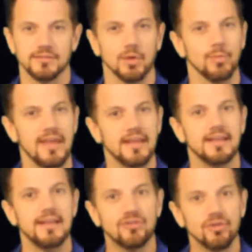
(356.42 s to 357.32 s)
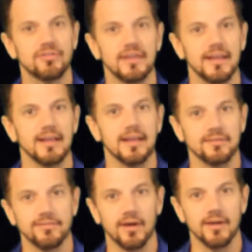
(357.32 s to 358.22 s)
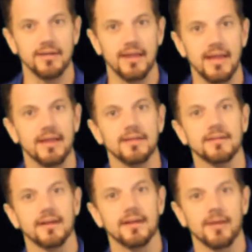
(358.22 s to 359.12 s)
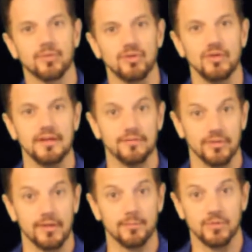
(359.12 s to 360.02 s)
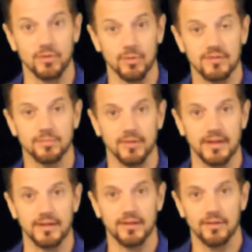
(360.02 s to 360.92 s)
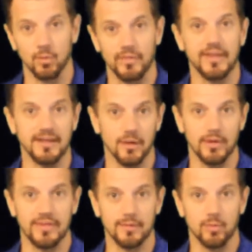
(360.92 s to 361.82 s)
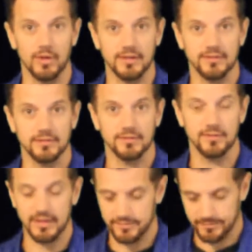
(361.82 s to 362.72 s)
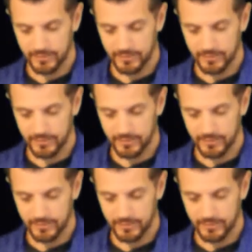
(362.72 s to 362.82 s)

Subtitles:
So make it interesting and fun and an opportunity for them to explain what they know at that point. Okay?